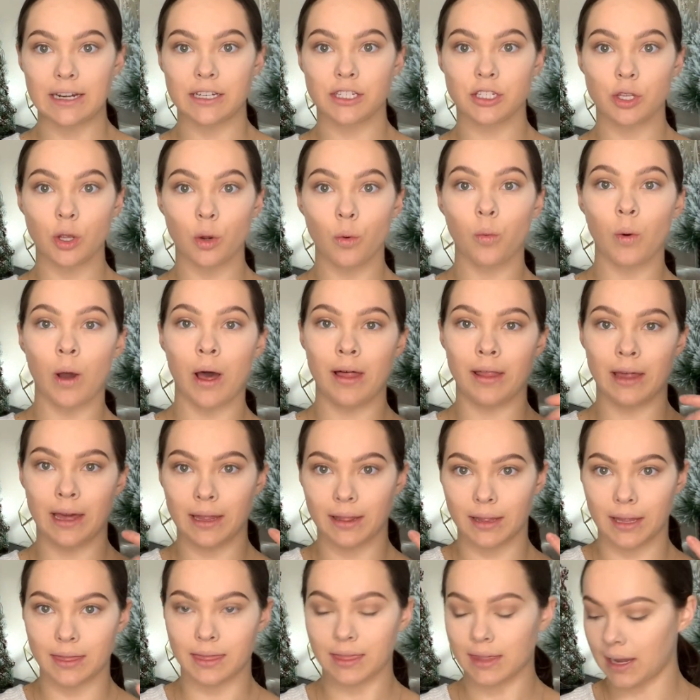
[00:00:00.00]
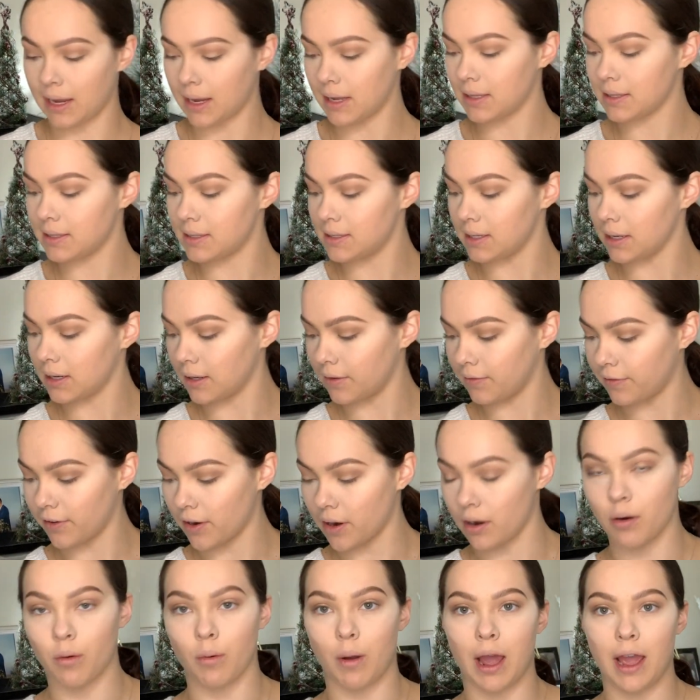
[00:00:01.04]
so while I let that sit for
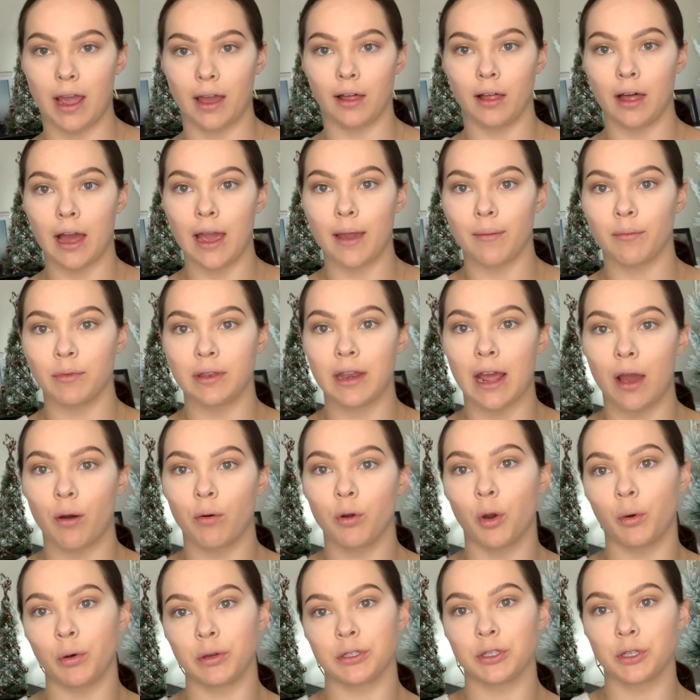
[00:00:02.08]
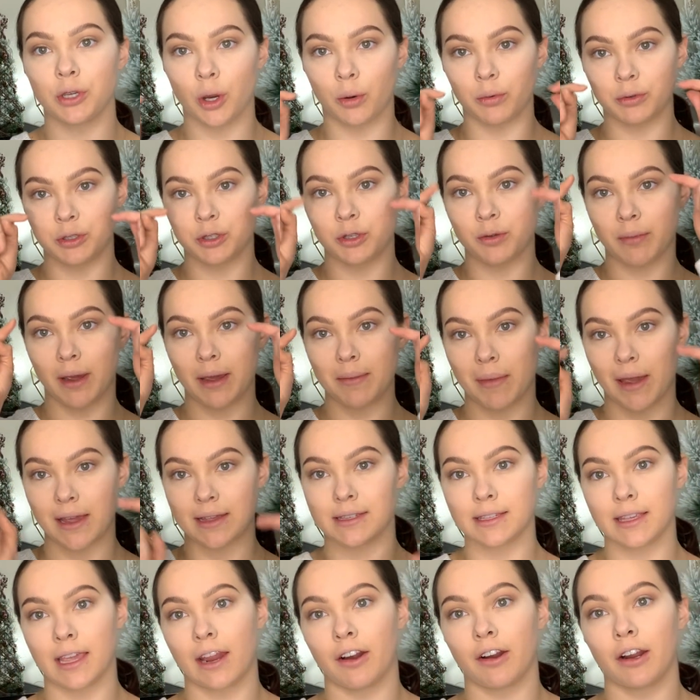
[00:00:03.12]
a while, I'm now going to go into my
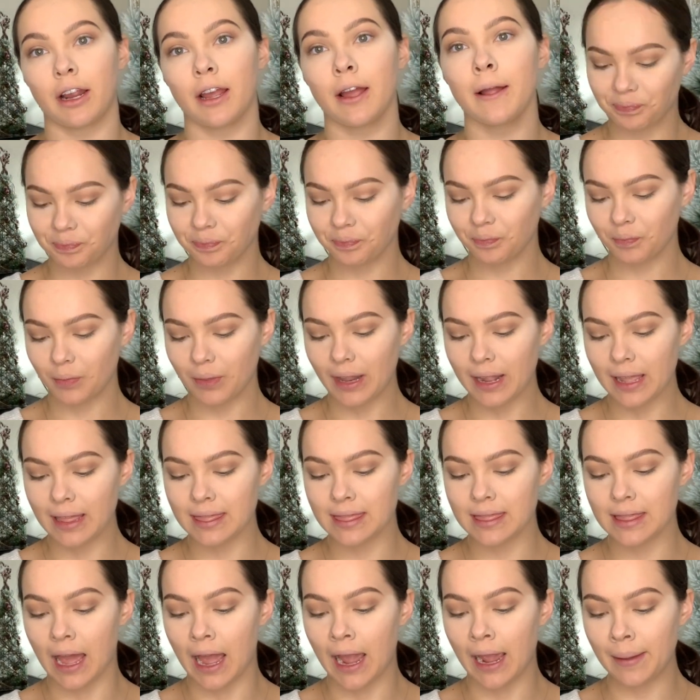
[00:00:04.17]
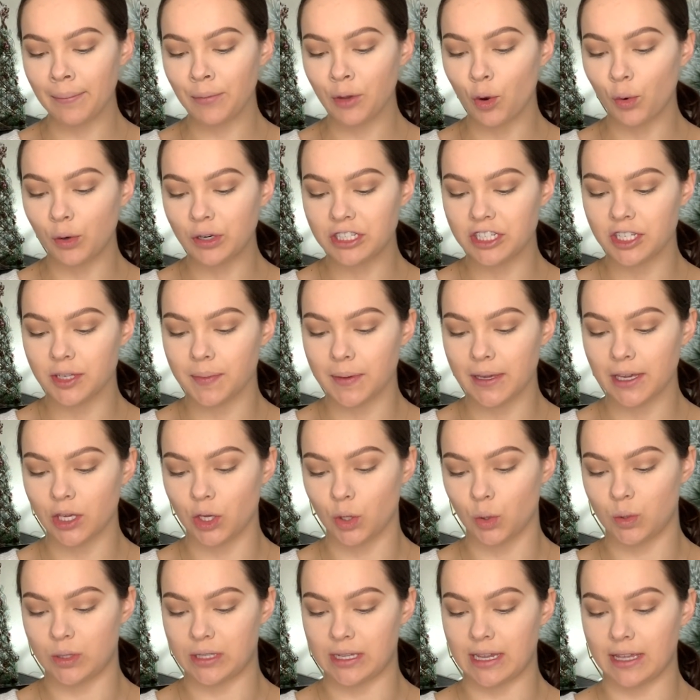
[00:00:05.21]
mascara. And I'm going to be
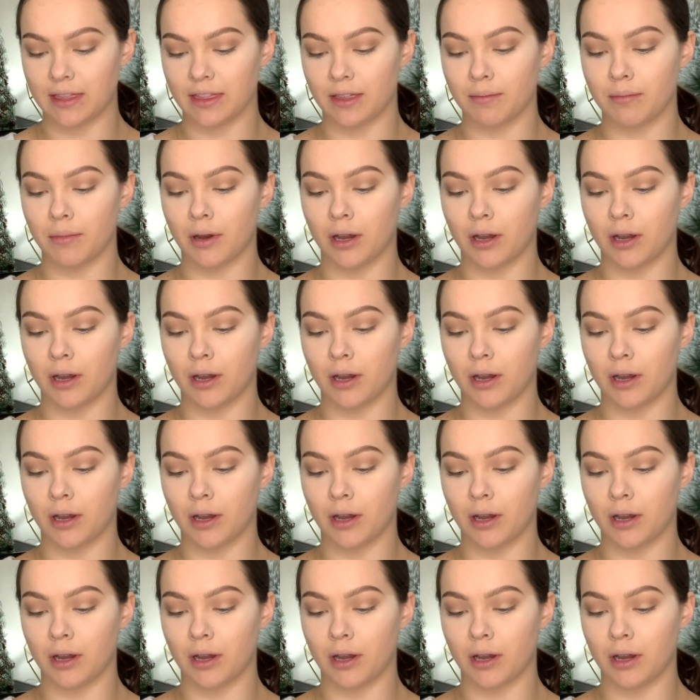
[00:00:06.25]
using the